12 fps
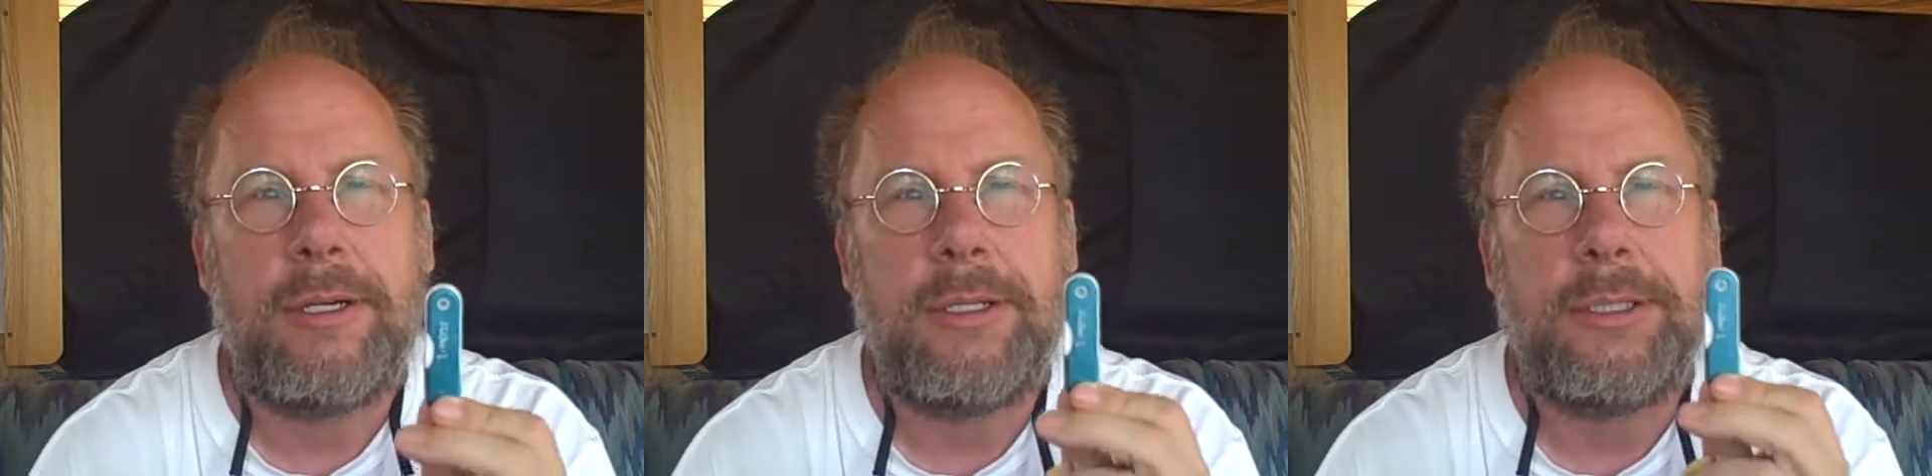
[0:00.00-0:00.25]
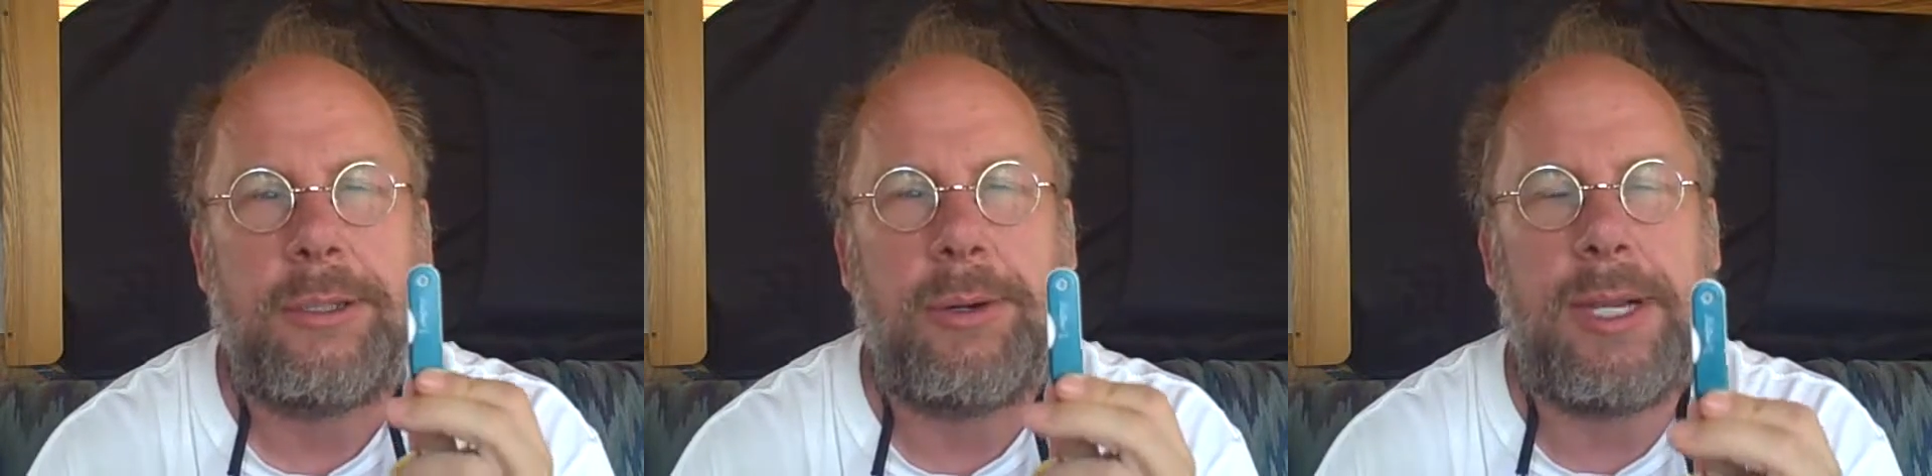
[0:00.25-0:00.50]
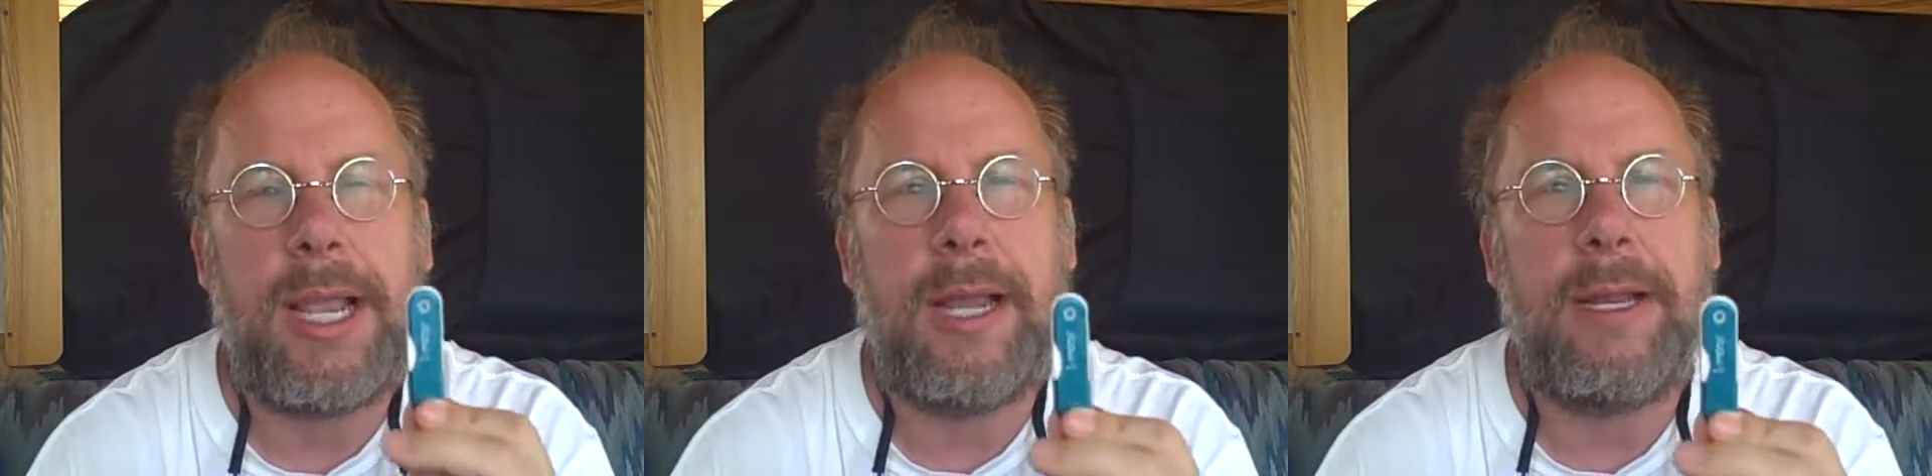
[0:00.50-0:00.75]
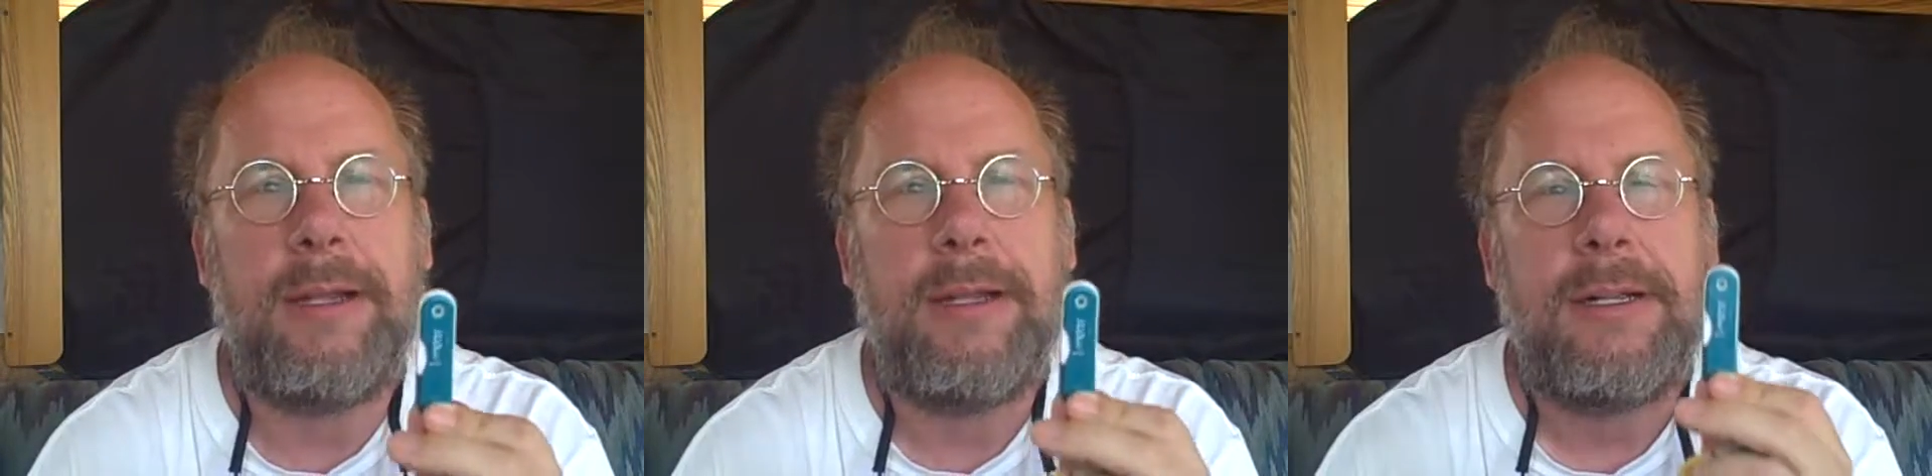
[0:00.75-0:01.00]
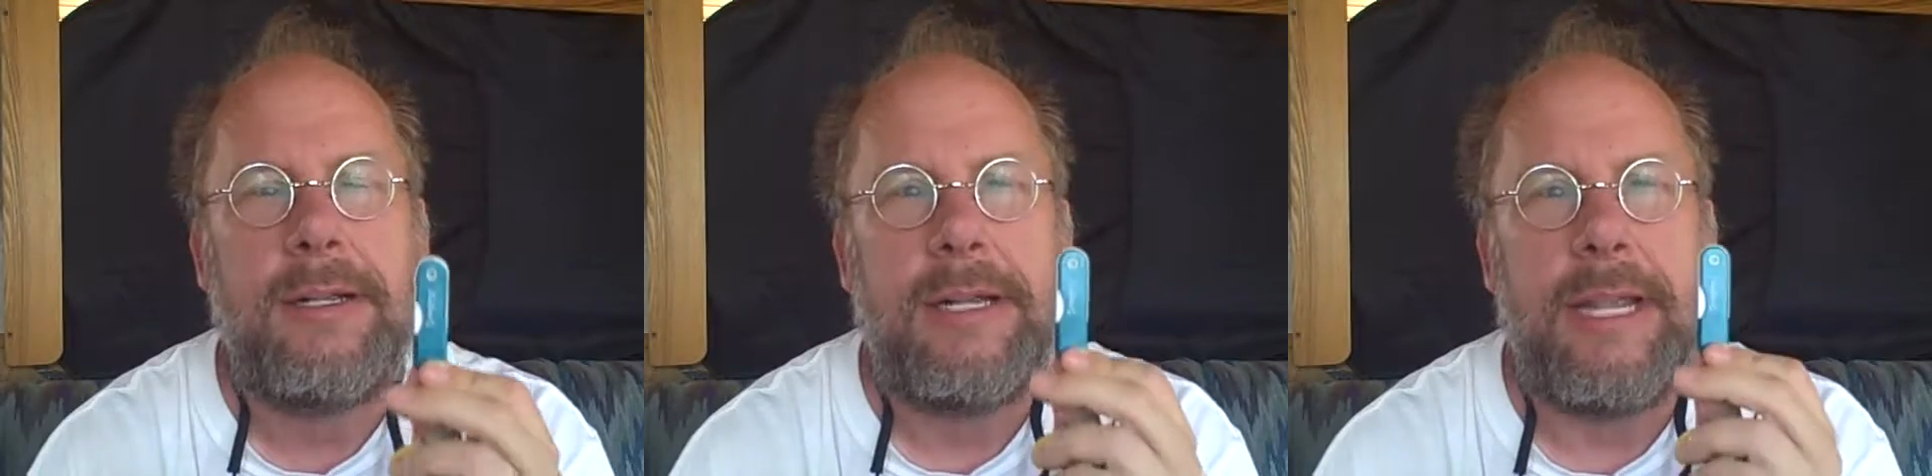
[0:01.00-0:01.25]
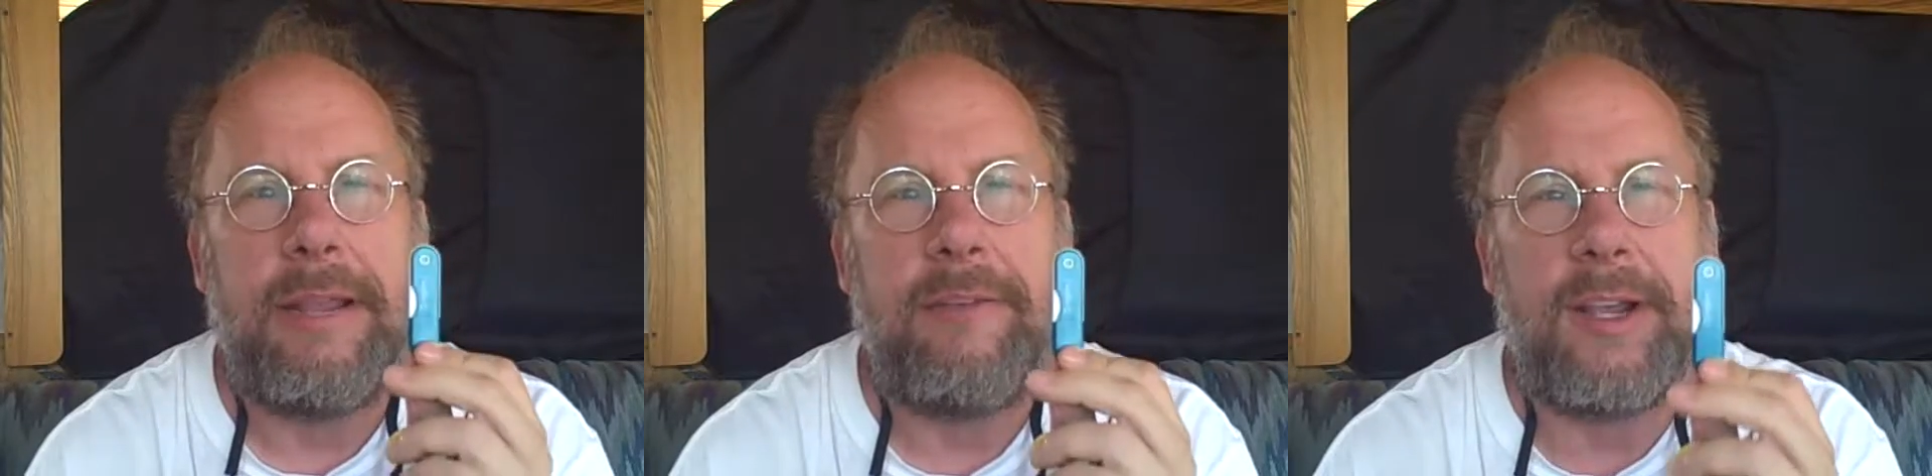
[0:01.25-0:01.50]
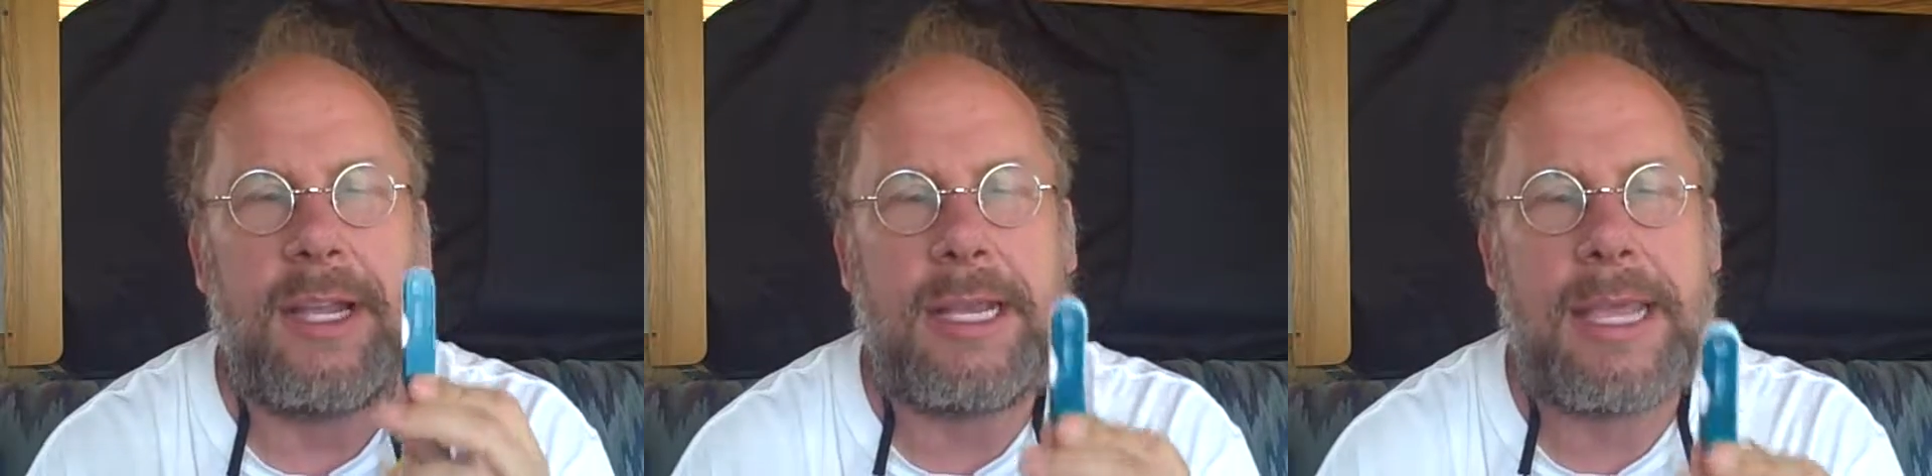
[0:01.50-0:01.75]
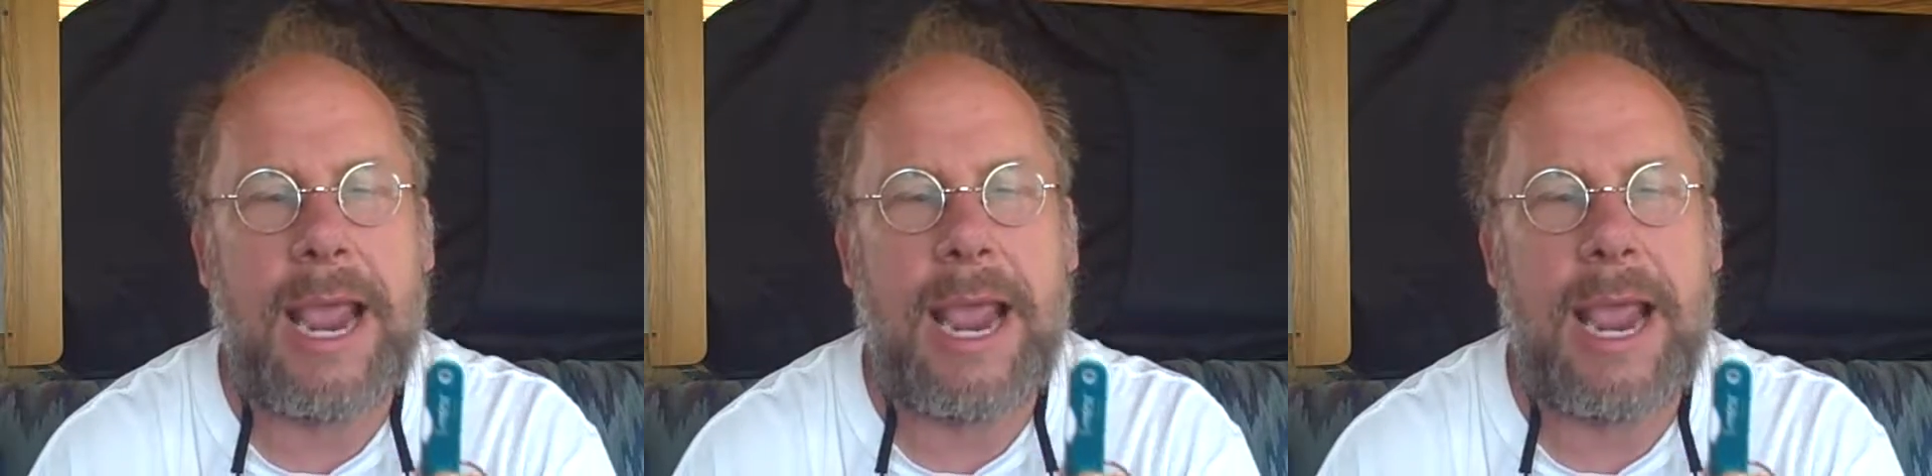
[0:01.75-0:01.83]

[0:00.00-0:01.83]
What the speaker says: So again, if you're going